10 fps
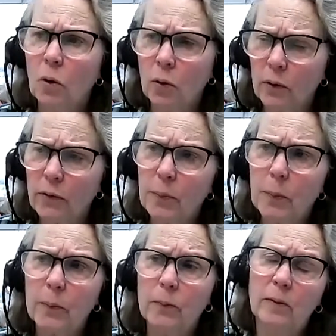or the
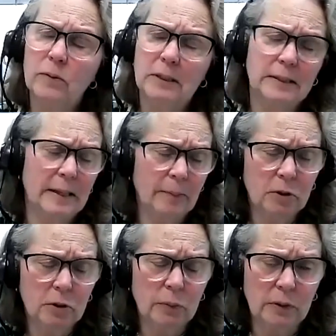what was the
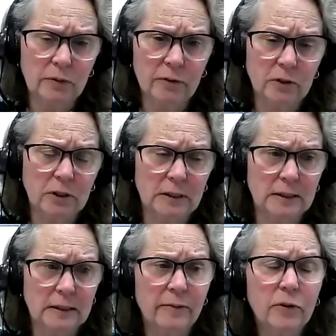temperature when you first
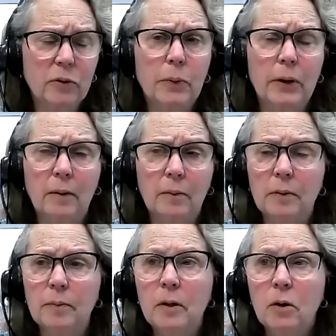discovered the
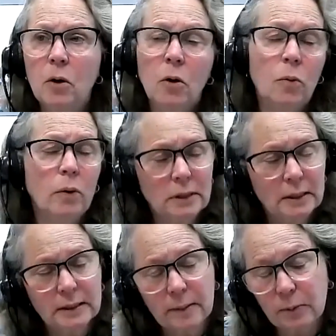problem? What was
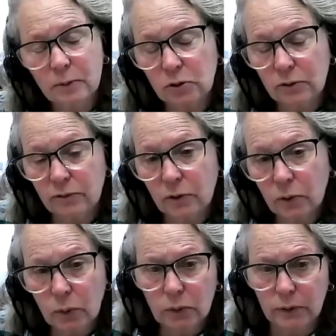the temperature of the
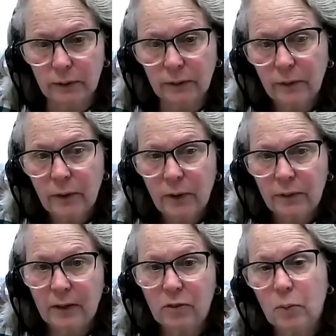cooler
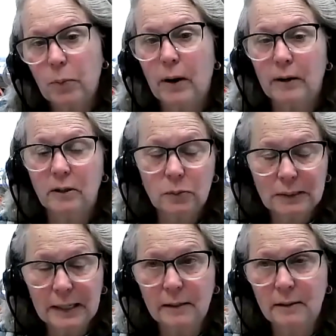that the product
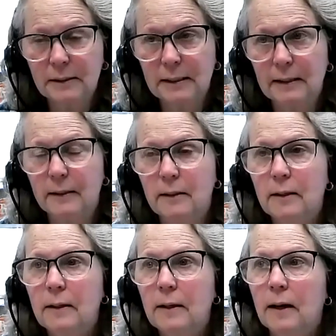was held in?
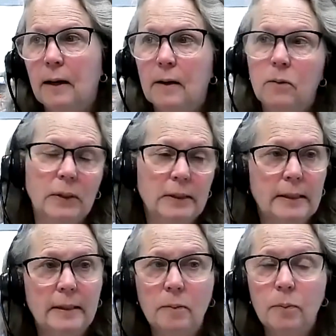Uh, was
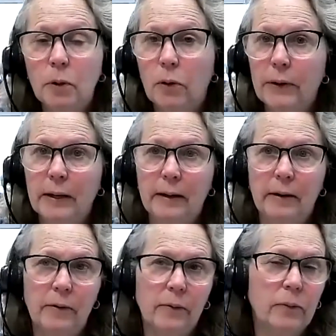it an employee
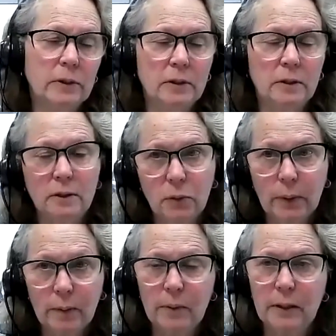error? Was it an
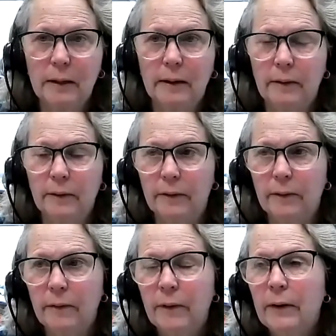equipment error?